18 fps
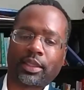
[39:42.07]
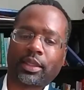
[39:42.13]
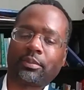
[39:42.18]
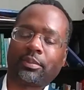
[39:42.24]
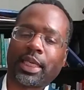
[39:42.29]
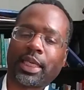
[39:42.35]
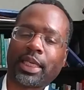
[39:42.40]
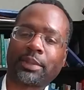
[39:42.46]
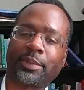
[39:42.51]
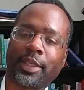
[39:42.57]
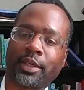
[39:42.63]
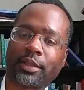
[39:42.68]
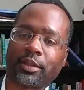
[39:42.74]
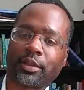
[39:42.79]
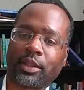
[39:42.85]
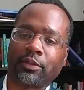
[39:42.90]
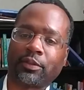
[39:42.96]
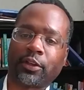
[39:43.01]
I think Black
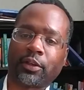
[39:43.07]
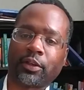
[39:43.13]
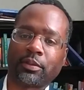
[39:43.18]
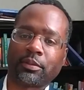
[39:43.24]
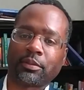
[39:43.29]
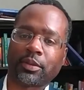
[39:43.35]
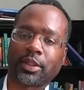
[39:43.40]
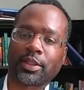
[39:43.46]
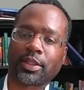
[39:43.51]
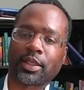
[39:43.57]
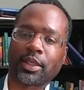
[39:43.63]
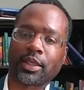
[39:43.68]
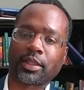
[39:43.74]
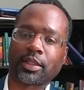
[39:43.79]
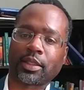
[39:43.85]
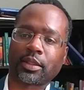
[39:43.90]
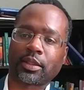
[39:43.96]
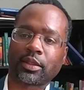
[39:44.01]
Panther I've heard
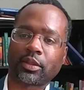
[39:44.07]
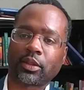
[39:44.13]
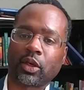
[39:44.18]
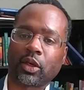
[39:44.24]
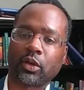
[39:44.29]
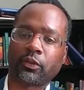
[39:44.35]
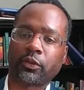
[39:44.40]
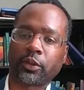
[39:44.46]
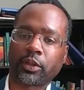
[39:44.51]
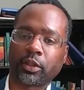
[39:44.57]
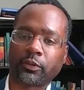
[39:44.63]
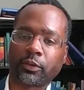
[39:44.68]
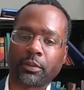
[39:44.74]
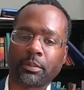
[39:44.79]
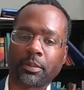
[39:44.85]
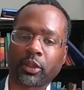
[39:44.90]
discussed over and over.